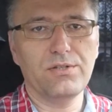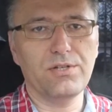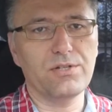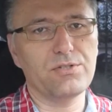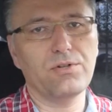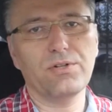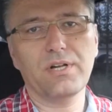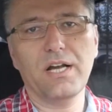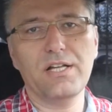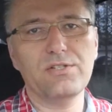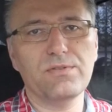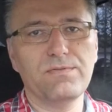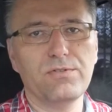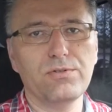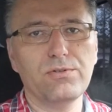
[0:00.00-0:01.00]
There's all
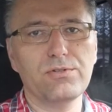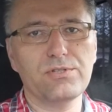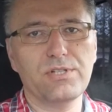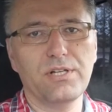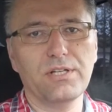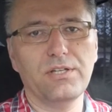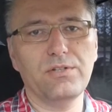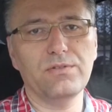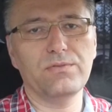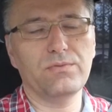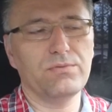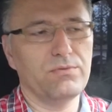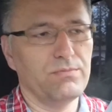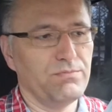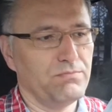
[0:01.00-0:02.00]
kinds of tools that you
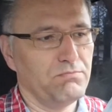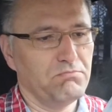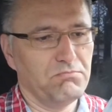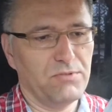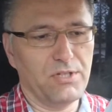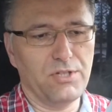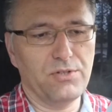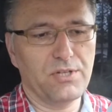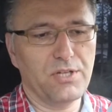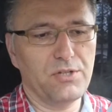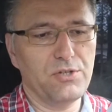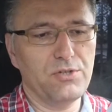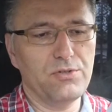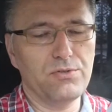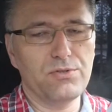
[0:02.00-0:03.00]

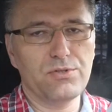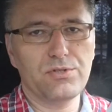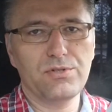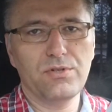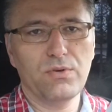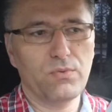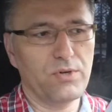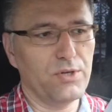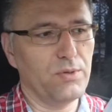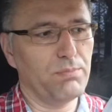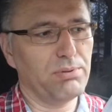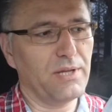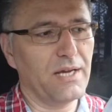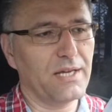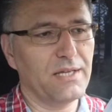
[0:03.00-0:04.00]
can use where you
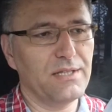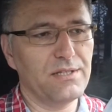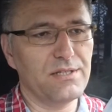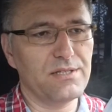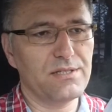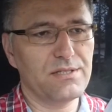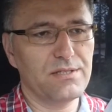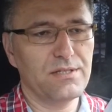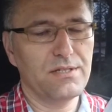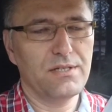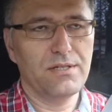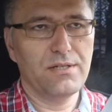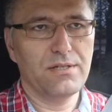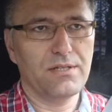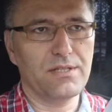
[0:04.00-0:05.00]
plug in this,
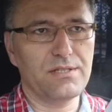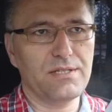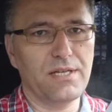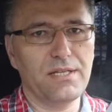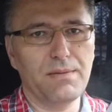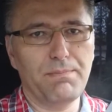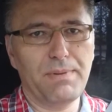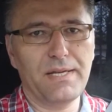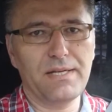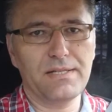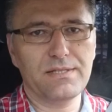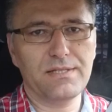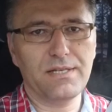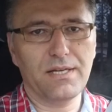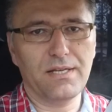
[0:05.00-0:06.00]
let's say,
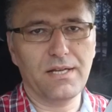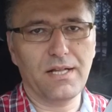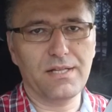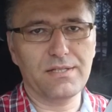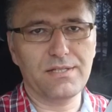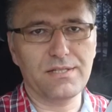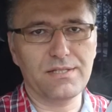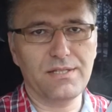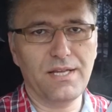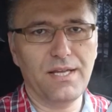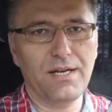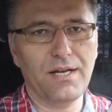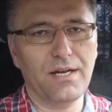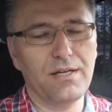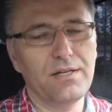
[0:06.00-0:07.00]
dependency analysis
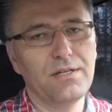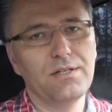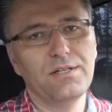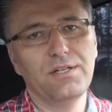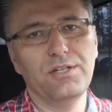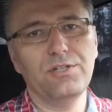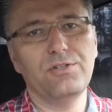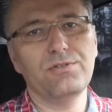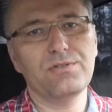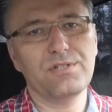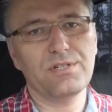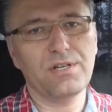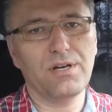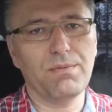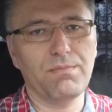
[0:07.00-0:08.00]
data into
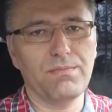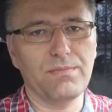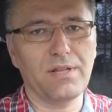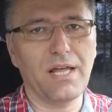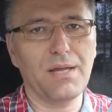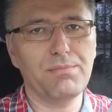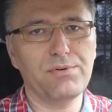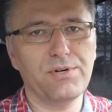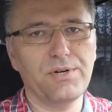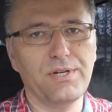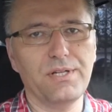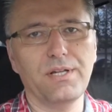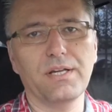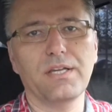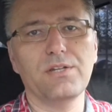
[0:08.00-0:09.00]
some
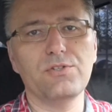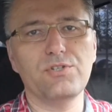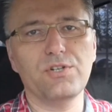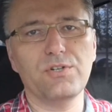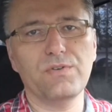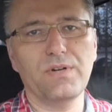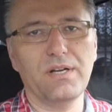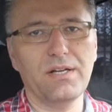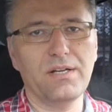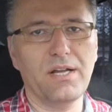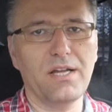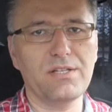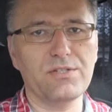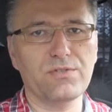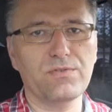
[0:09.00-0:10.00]
library that can generate a
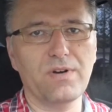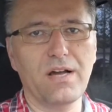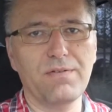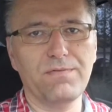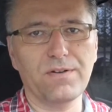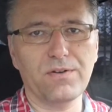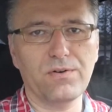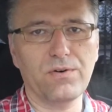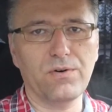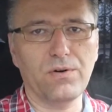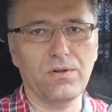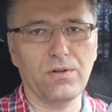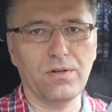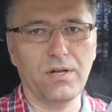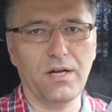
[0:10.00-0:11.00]
nice
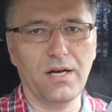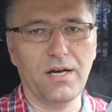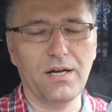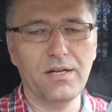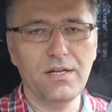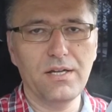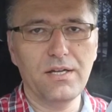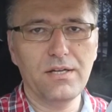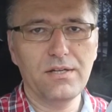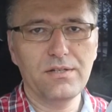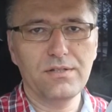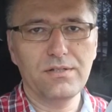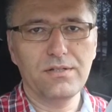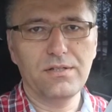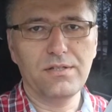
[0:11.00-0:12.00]
graphical
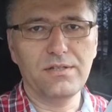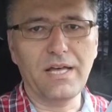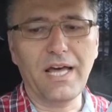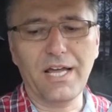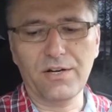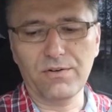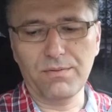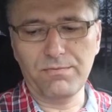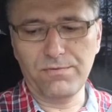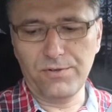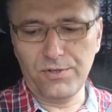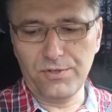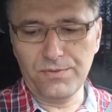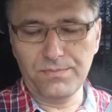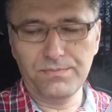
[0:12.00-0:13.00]
diagram
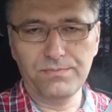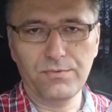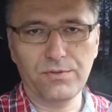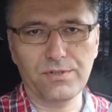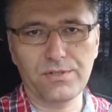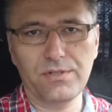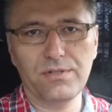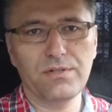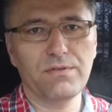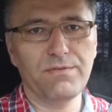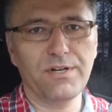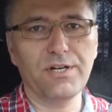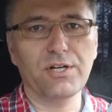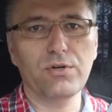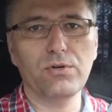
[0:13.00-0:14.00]
for you, or
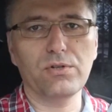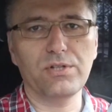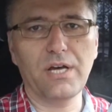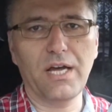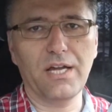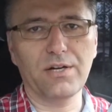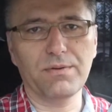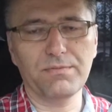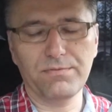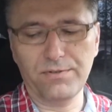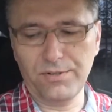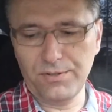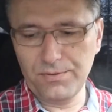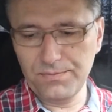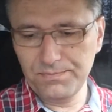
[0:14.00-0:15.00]
very cool diagram
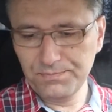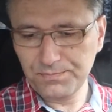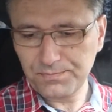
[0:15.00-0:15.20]
for you.